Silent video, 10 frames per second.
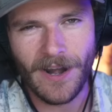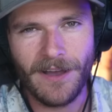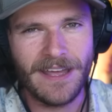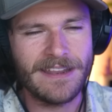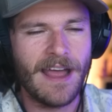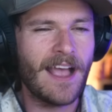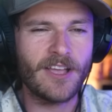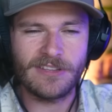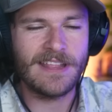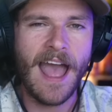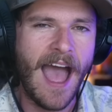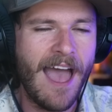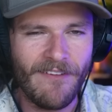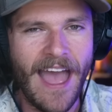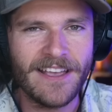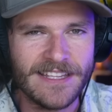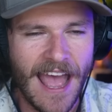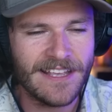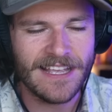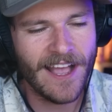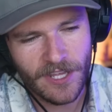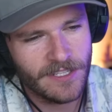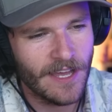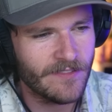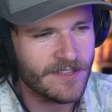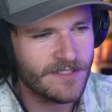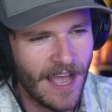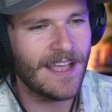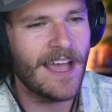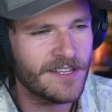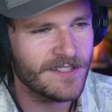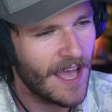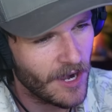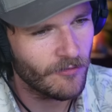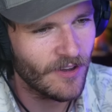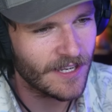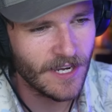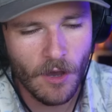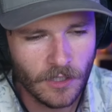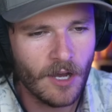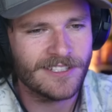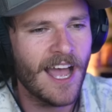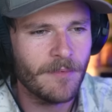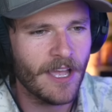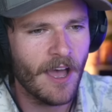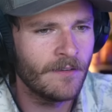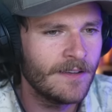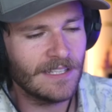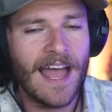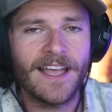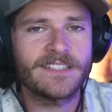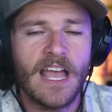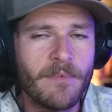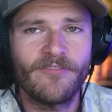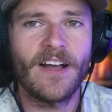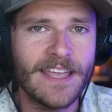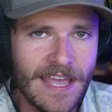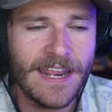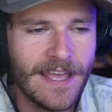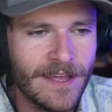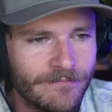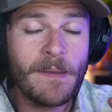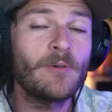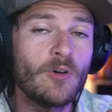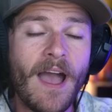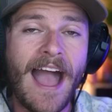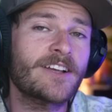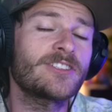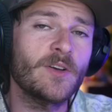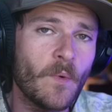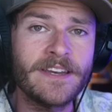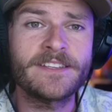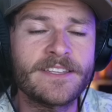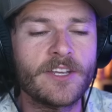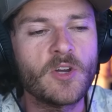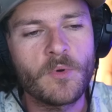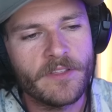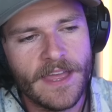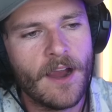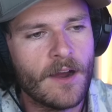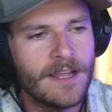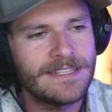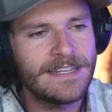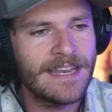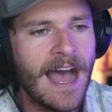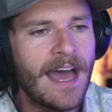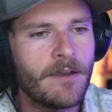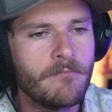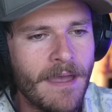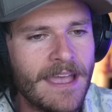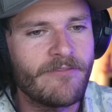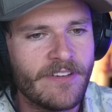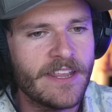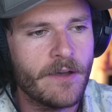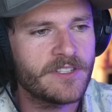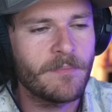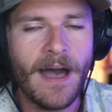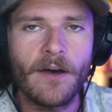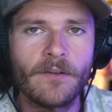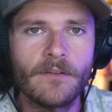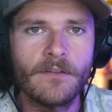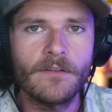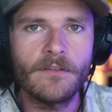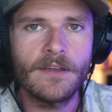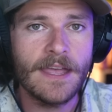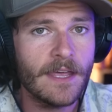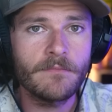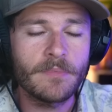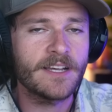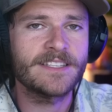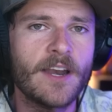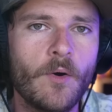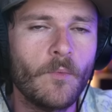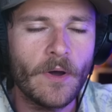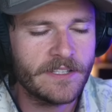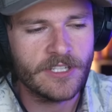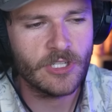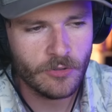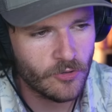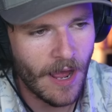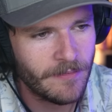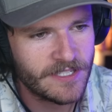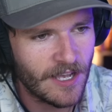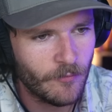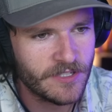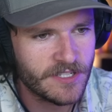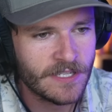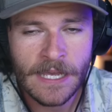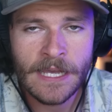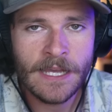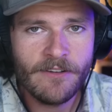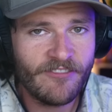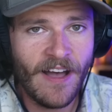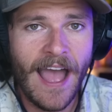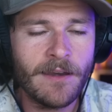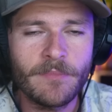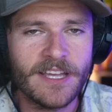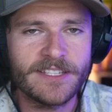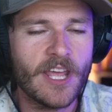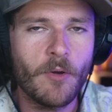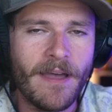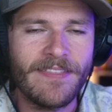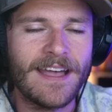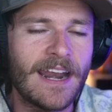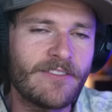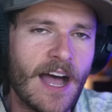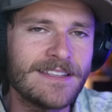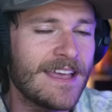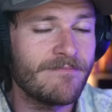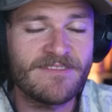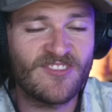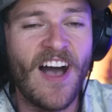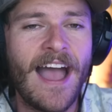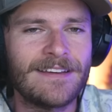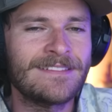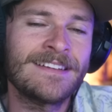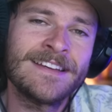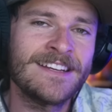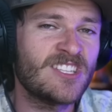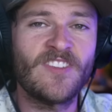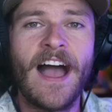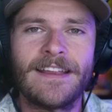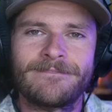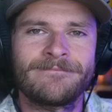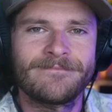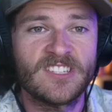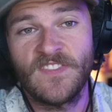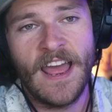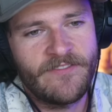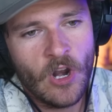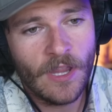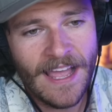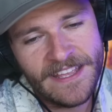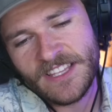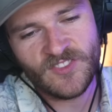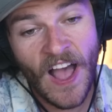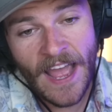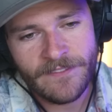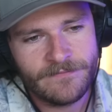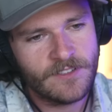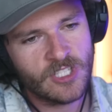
I don't know. I didn't, I could, I have asked, I could have done this, I guess. I don't know. Long time ago. Alas, I'm a idiot. The people who actually witnessed it, who were there, did not make videos about it because they don't want to do drama stuff, which is fine because they don't make the kind of content. It's fine. It's fine. It's fine. If you don't like it, it's fine.